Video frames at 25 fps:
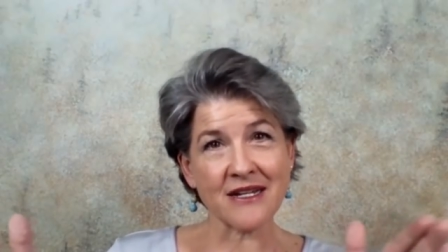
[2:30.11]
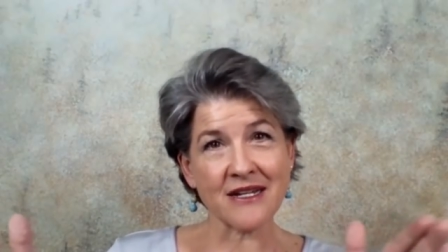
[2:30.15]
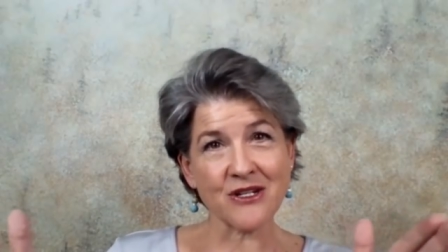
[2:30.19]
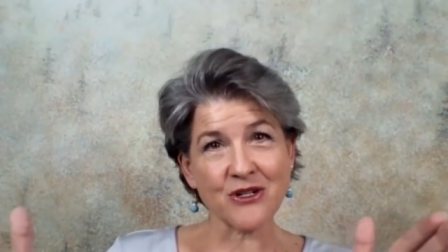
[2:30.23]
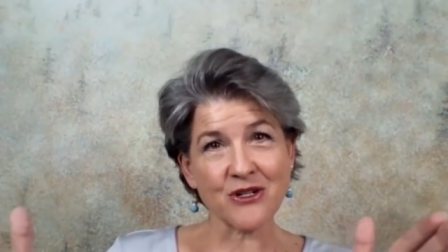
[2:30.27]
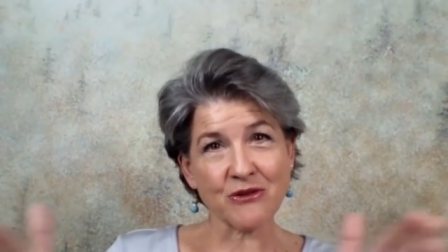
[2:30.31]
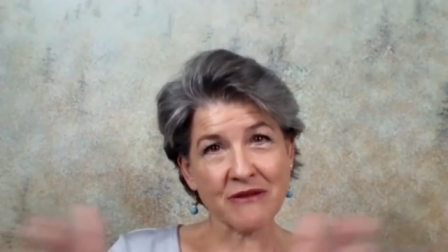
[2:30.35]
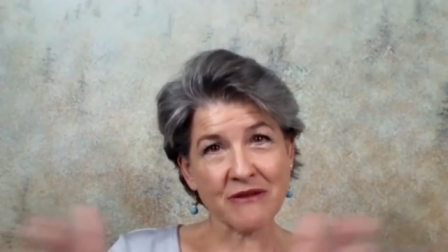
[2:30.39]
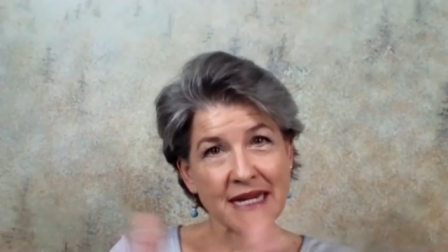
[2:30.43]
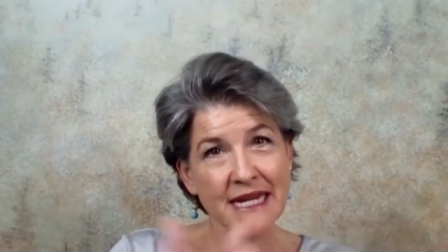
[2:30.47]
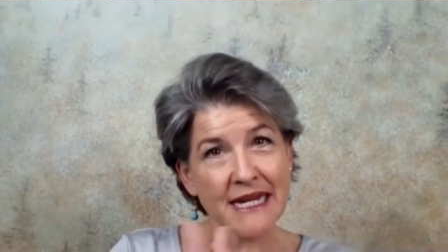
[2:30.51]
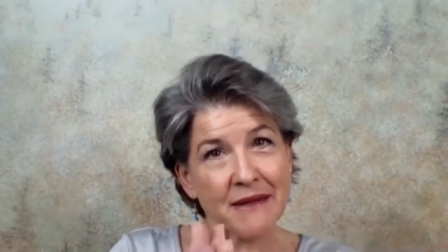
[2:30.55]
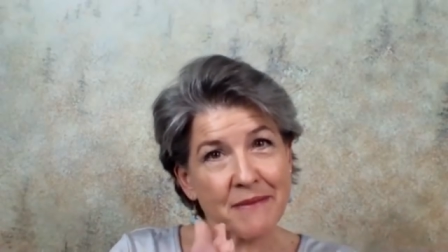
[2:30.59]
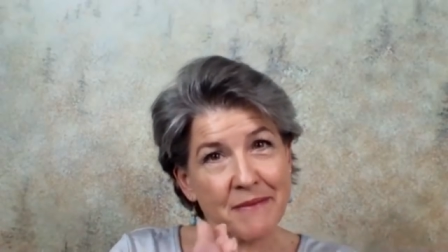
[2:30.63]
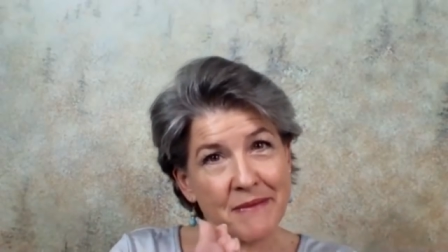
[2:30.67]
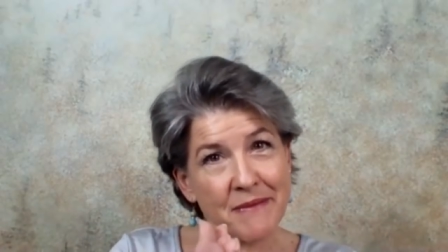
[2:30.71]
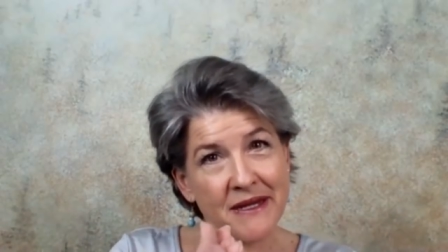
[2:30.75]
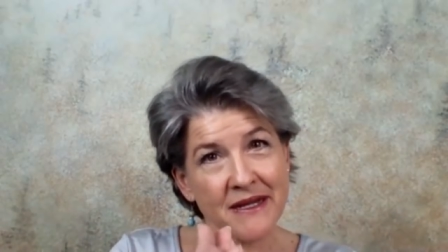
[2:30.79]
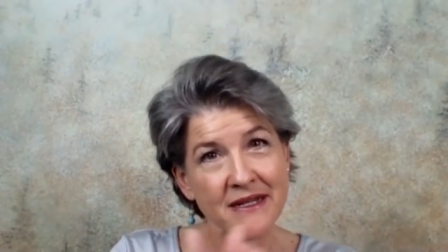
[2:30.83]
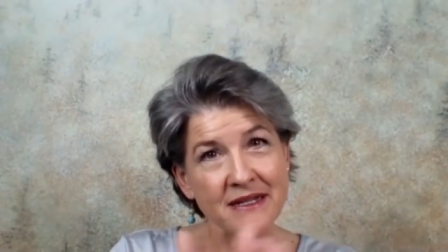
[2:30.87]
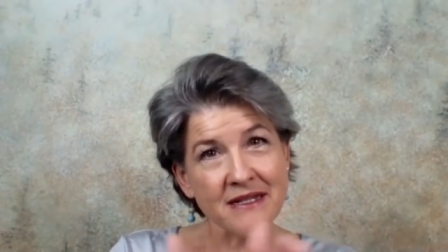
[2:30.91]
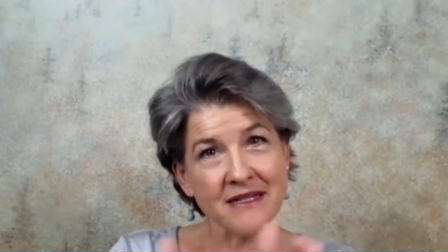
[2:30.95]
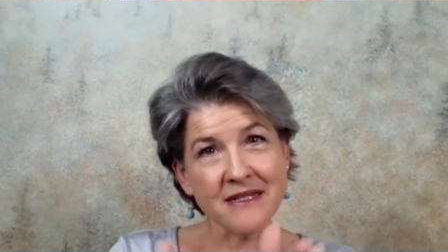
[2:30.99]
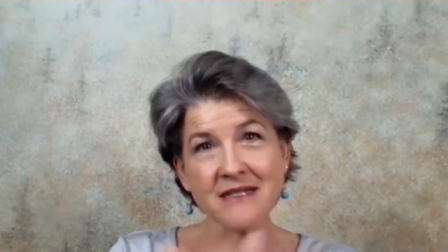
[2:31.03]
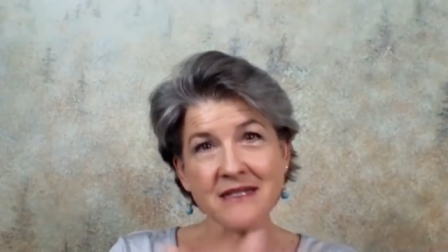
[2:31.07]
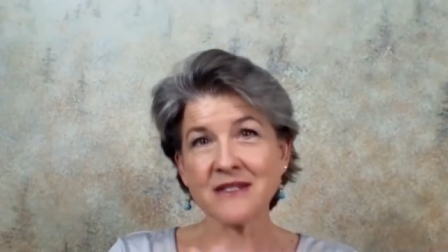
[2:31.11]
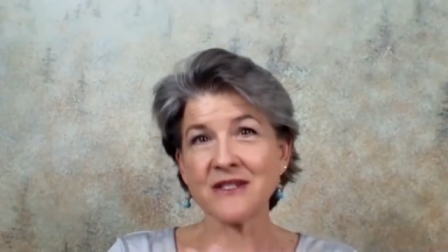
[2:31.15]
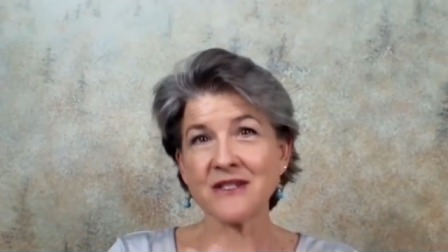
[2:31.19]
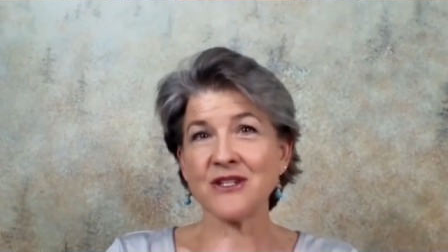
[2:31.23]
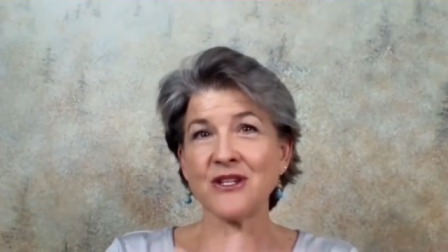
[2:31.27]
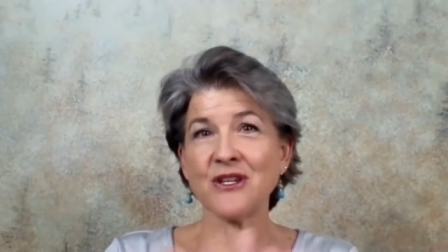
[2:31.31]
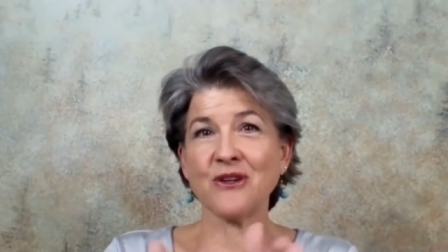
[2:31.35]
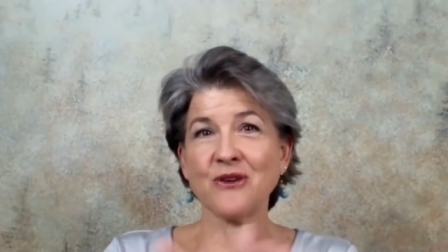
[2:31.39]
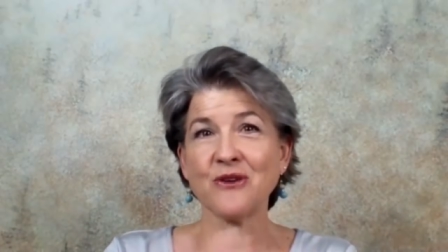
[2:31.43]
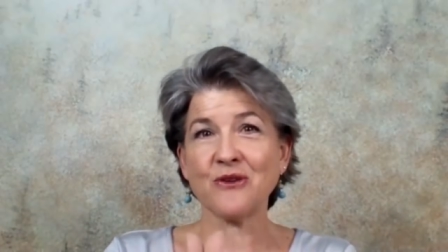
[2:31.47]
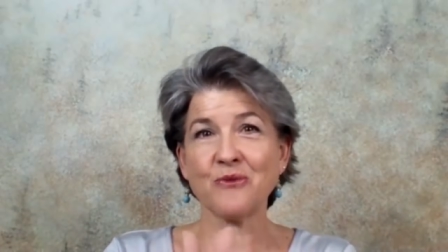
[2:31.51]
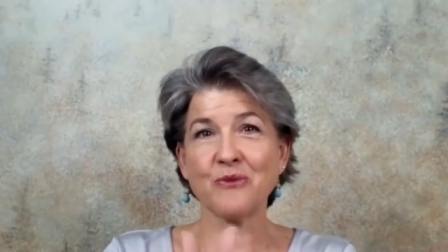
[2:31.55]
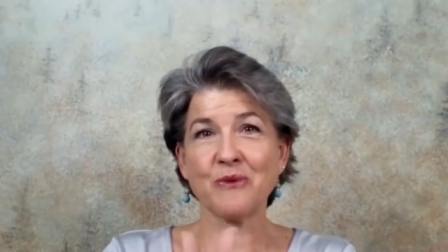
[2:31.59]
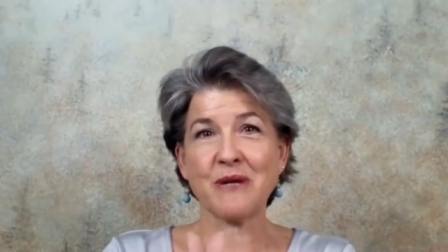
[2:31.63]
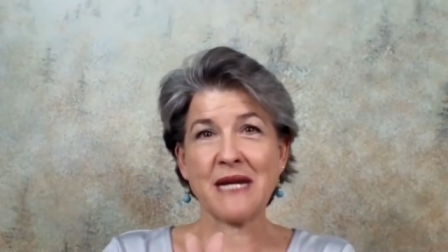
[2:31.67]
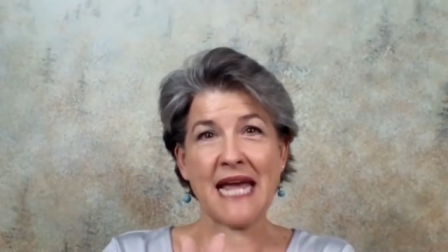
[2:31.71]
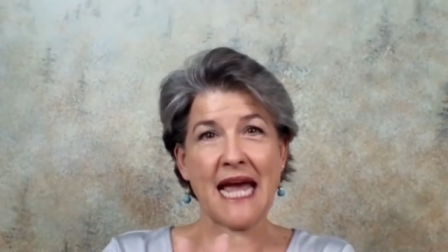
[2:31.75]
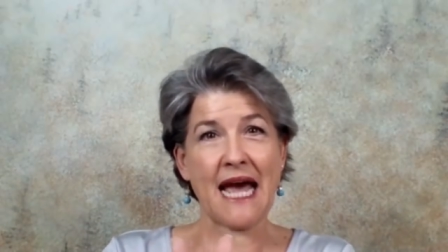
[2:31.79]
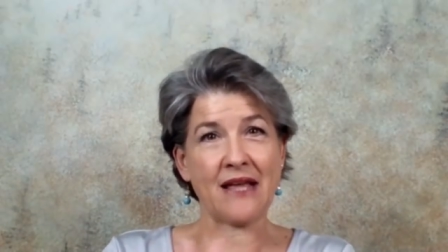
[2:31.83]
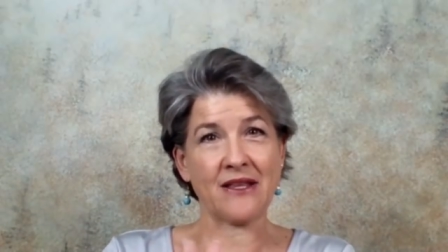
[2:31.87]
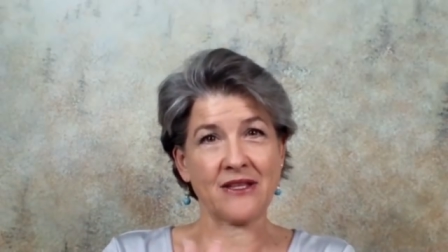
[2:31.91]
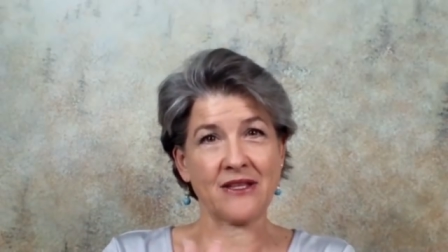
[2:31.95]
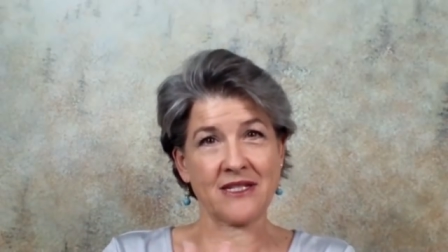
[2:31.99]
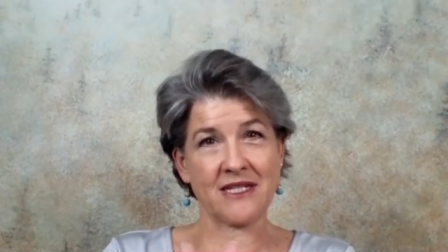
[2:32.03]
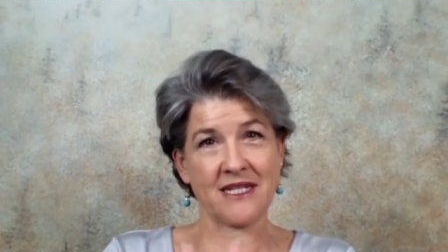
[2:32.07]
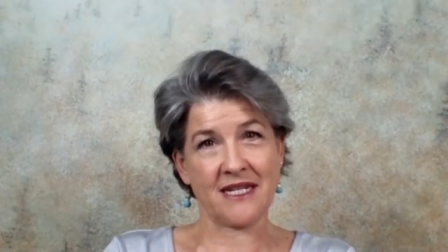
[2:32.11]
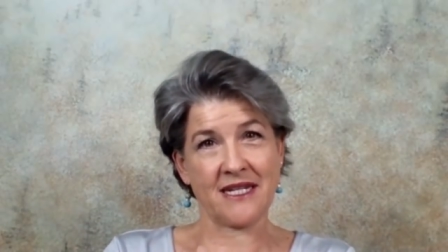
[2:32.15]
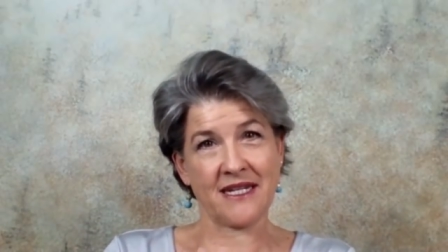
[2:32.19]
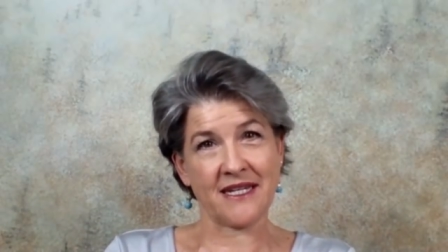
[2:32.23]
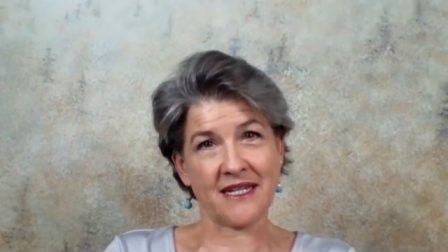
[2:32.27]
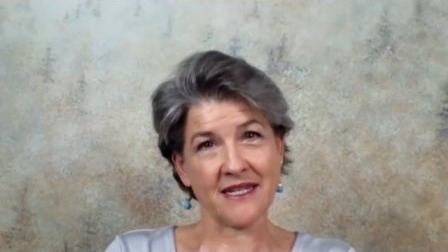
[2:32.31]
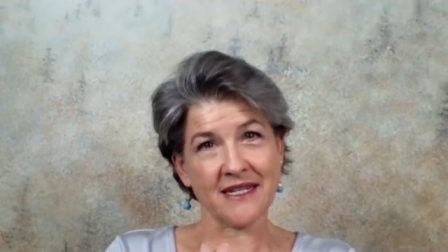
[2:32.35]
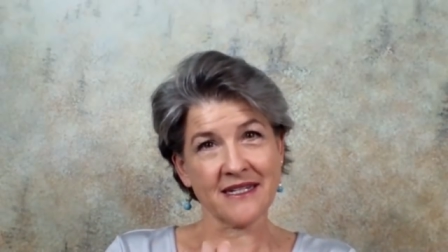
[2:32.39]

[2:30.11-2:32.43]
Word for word: dream to reality